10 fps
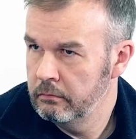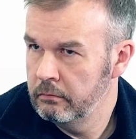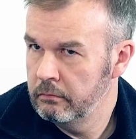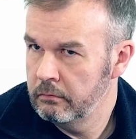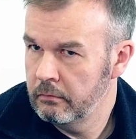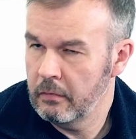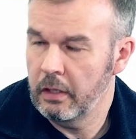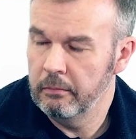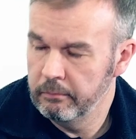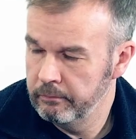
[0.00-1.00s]
time as
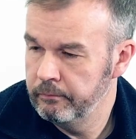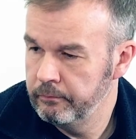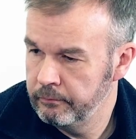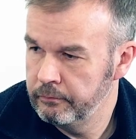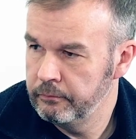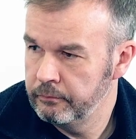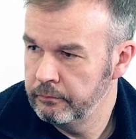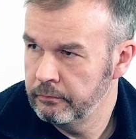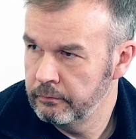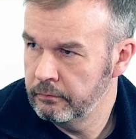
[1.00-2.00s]
well. So it's another
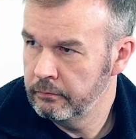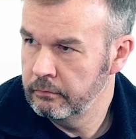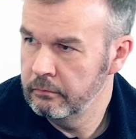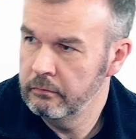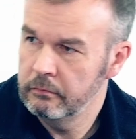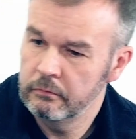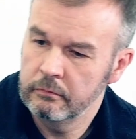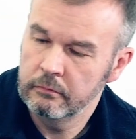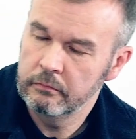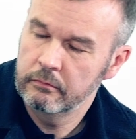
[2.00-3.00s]
kind of
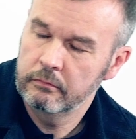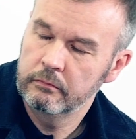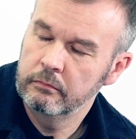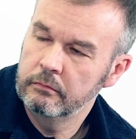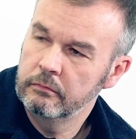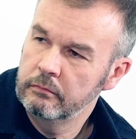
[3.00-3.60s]
trigger to